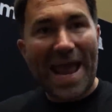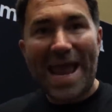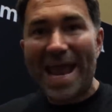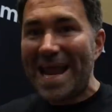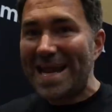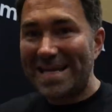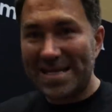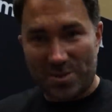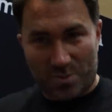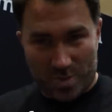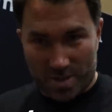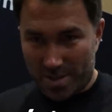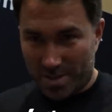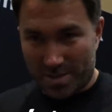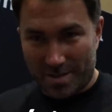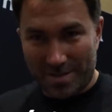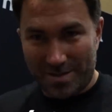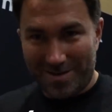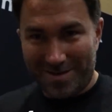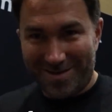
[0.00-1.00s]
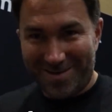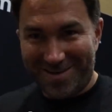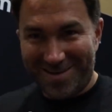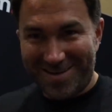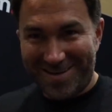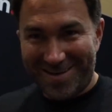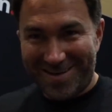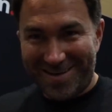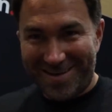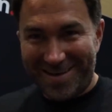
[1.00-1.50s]

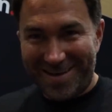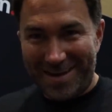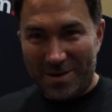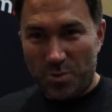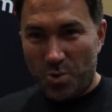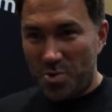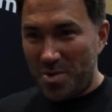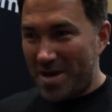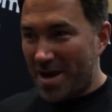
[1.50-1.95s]
Anyone. He will